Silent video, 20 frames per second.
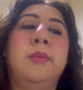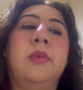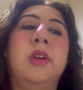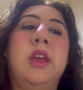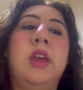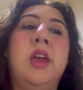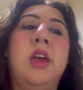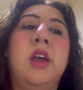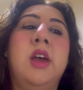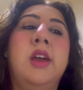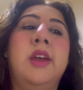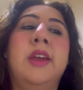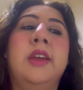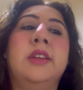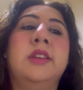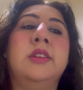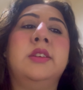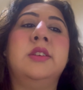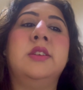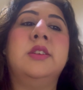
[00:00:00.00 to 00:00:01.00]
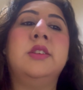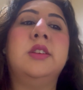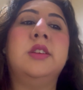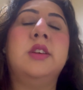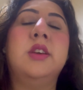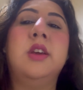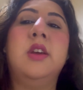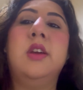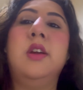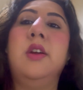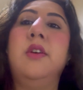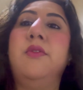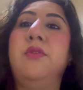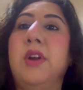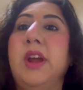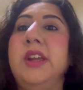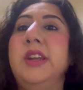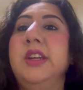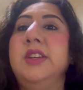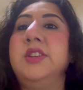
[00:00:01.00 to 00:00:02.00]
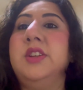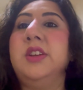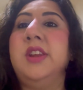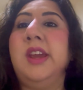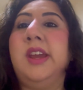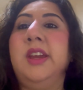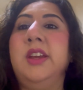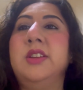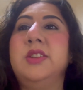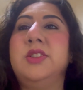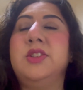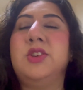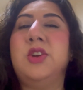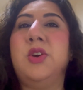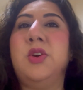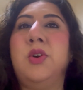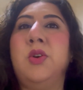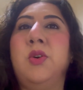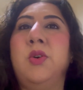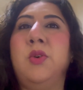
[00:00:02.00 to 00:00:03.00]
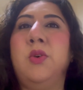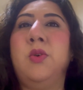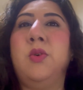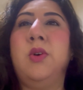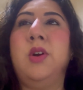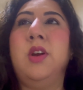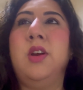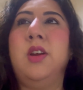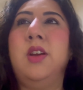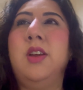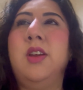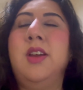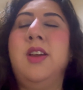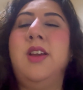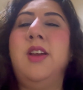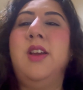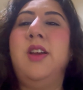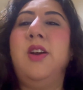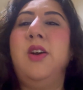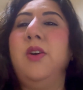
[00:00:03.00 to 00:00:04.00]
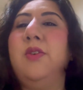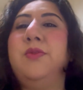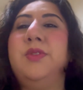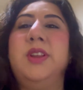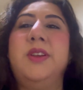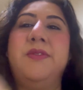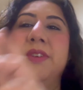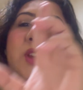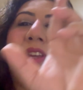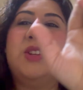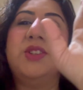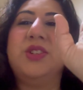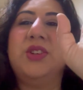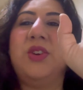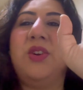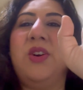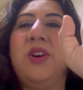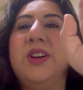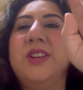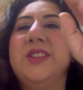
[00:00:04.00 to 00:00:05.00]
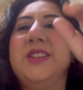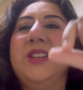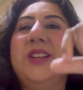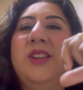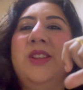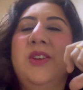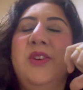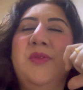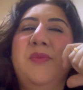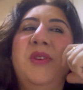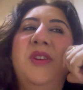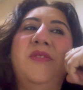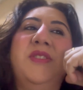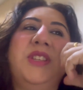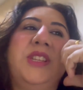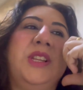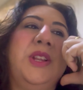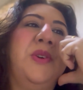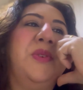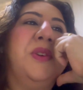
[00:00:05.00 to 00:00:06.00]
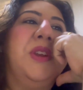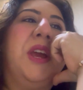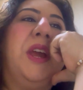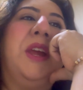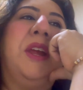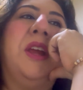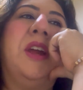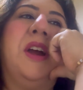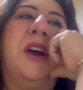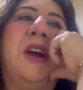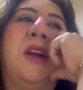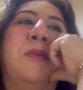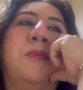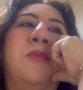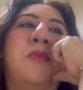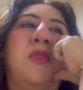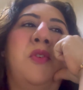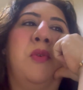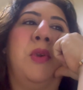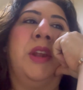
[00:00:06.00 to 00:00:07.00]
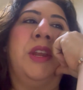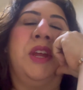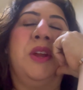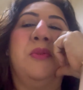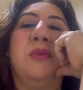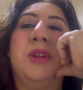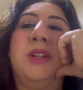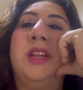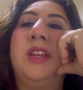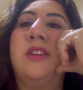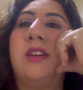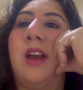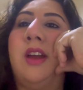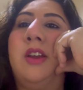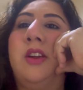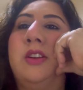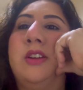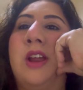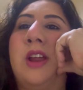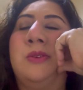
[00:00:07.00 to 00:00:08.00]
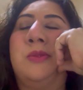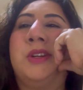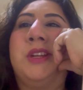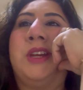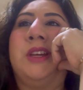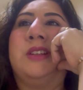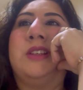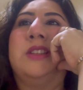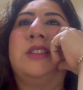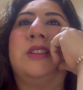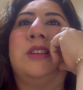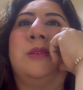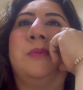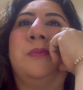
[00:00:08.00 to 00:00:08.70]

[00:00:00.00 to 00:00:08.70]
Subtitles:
and Friday today, so hopefully, fingers crossed, a little bit of a slow day. I'm running really tired nowadays.